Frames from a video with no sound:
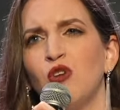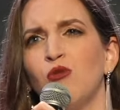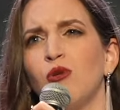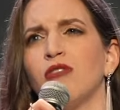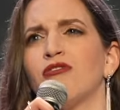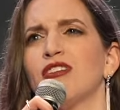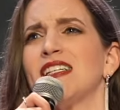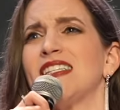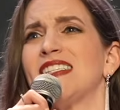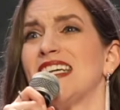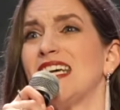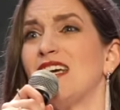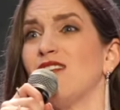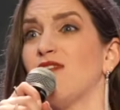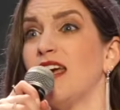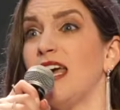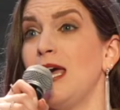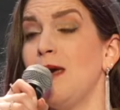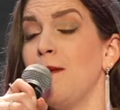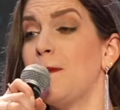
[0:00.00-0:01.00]
You will
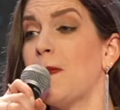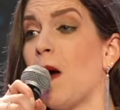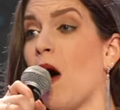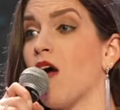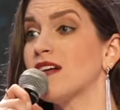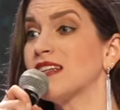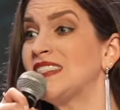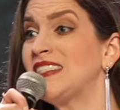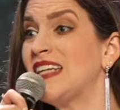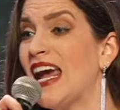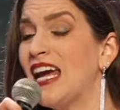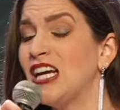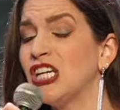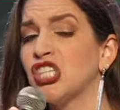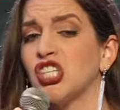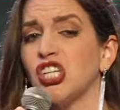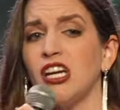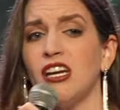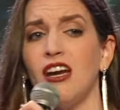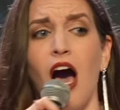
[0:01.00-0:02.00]
receive
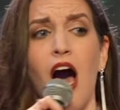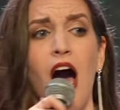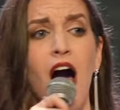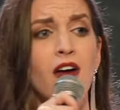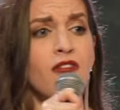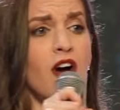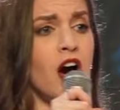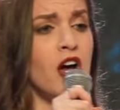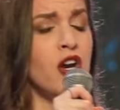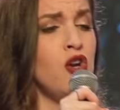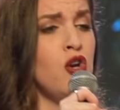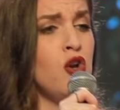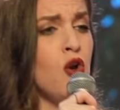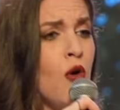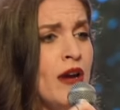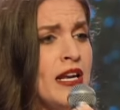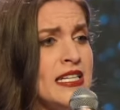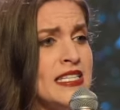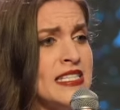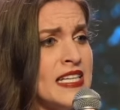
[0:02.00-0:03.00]
impartation of
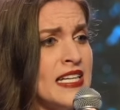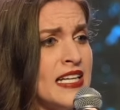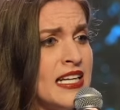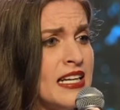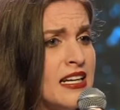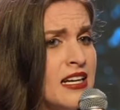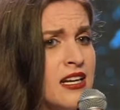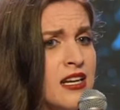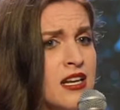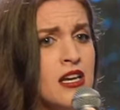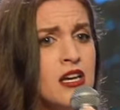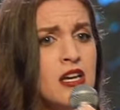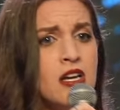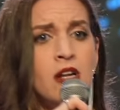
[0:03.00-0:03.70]
anointing